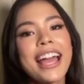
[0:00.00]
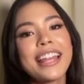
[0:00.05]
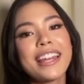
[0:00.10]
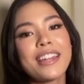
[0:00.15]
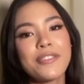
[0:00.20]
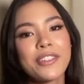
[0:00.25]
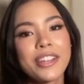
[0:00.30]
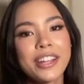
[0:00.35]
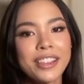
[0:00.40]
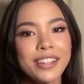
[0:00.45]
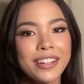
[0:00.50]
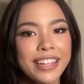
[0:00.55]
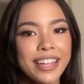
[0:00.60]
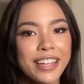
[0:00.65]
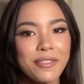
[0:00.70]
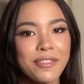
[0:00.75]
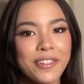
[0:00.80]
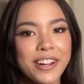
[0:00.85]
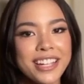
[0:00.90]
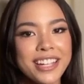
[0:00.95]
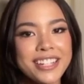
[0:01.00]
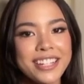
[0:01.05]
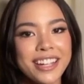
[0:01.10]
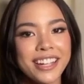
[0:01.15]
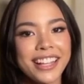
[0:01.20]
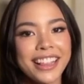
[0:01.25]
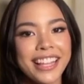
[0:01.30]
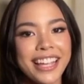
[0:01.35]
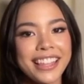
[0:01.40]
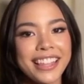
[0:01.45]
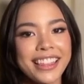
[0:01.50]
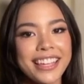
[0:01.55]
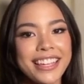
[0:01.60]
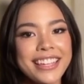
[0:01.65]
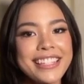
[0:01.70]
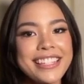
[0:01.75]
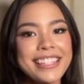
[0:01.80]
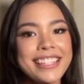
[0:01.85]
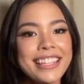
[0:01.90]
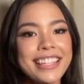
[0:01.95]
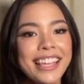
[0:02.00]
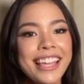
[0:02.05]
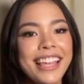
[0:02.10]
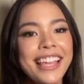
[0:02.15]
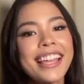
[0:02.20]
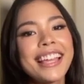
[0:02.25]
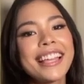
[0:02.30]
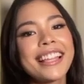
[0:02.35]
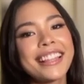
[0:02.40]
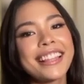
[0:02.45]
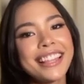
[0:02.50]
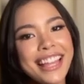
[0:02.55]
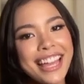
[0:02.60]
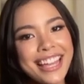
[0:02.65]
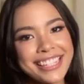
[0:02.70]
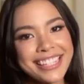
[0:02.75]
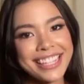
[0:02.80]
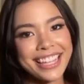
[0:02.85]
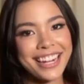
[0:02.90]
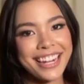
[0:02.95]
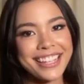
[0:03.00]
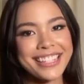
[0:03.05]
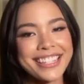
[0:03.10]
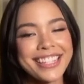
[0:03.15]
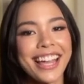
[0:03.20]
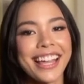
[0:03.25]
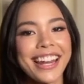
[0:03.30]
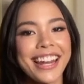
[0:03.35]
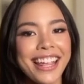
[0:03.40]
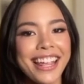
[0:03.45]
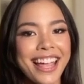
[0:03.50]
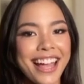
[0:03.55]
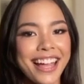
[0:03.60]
And if you're looking for a jug like this, nasa Lazada